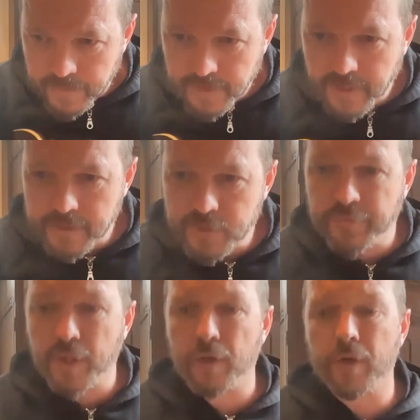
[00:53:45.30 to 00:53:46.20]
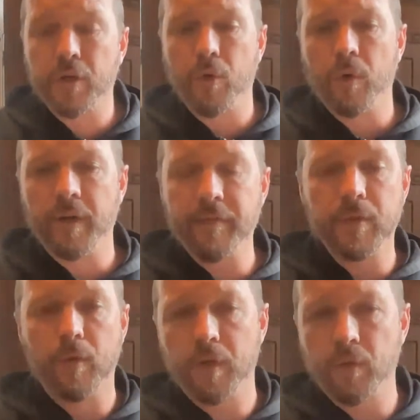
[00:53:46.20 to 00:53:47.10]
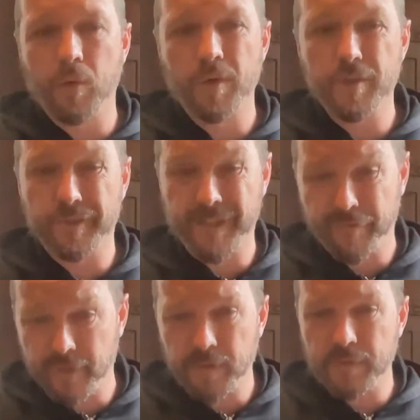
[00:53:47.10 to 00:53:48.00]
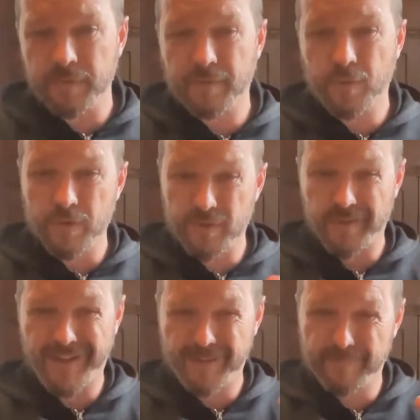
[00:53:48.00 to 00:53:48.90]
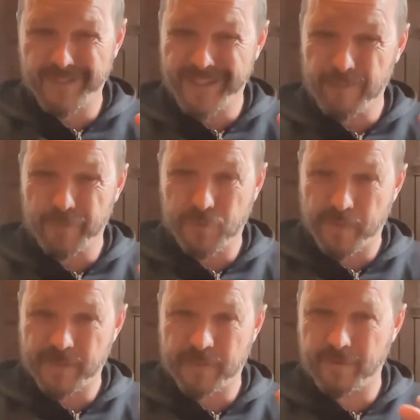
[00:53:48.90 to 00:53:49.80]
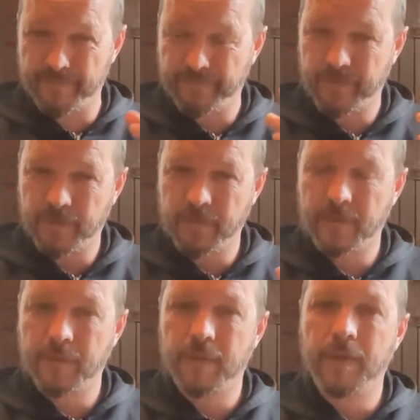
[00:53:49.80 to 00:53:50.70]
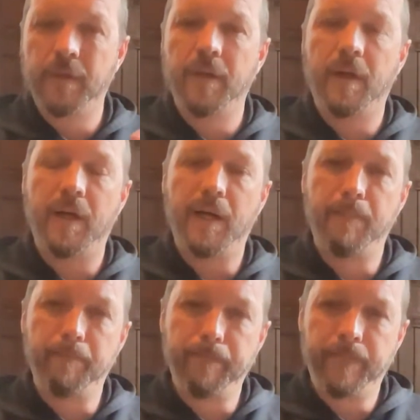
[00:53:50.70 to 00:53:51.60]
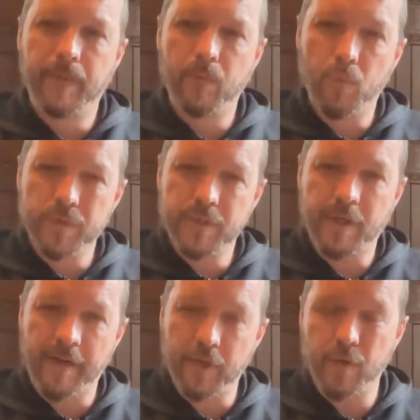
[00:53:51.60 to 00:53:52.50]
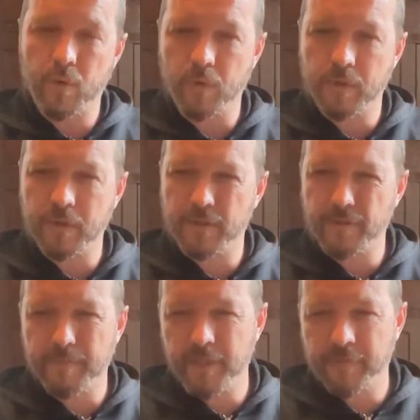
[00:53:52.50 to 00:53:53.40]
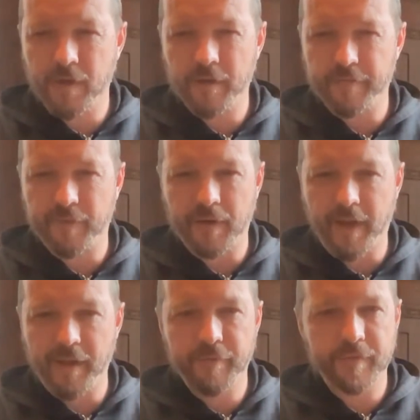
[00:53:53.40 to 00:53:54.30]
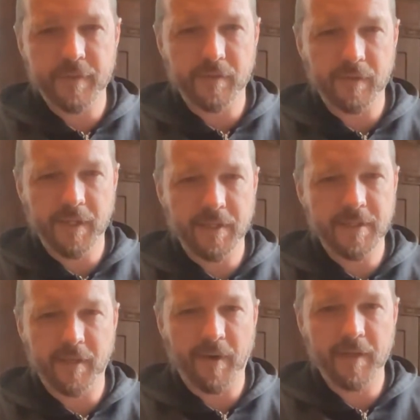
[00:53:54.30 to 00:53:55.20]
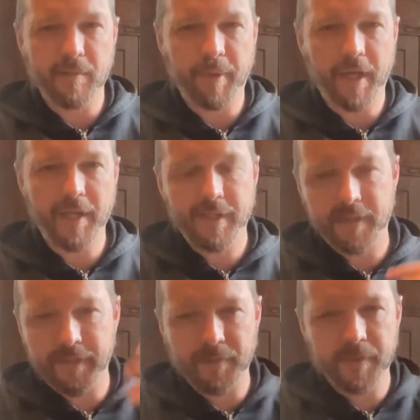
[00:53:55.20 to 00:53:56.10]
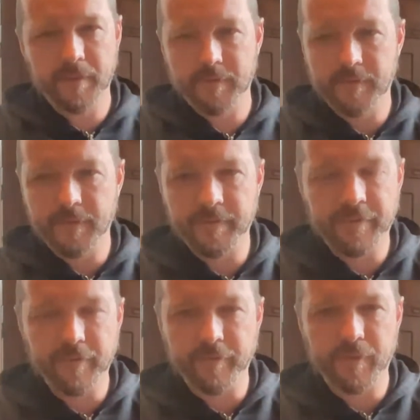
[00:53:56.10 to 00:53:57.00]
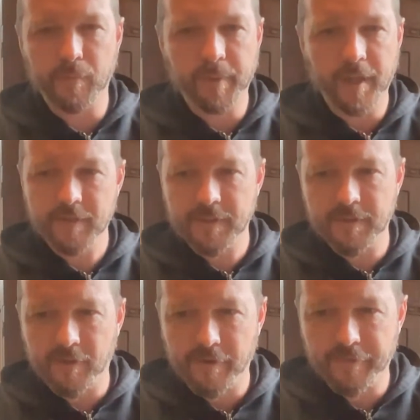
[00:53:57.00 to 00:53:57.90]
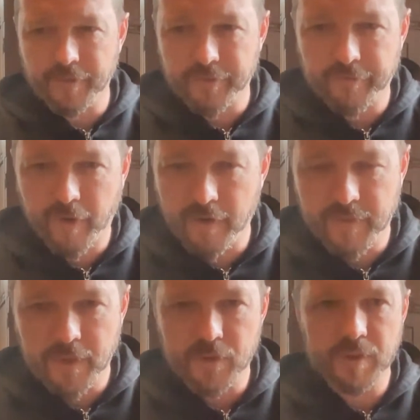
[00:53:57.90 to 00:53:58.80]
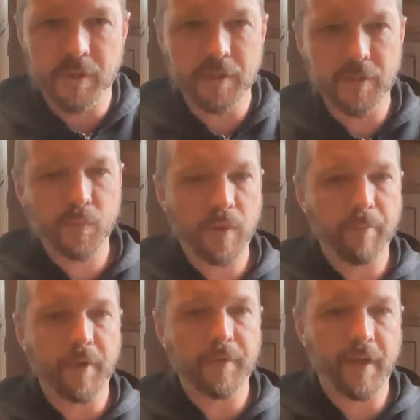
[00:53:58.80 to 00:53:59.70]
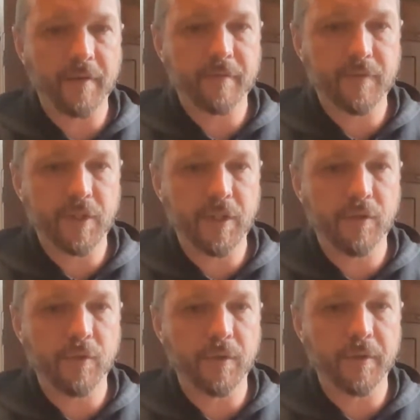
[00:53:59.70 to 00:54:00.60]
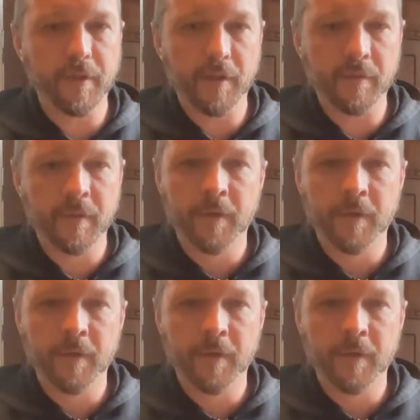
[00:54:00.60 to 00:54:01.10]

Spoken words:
Yeah, so if you learn a chord, even though chords are difficult, chords are like a game of Twister. Once you have a chord learned, I mean, you've got it for life. It's great. It's like riding a bike. If you don't play the guitar for another 5 years, you can just whip out that G chord and you can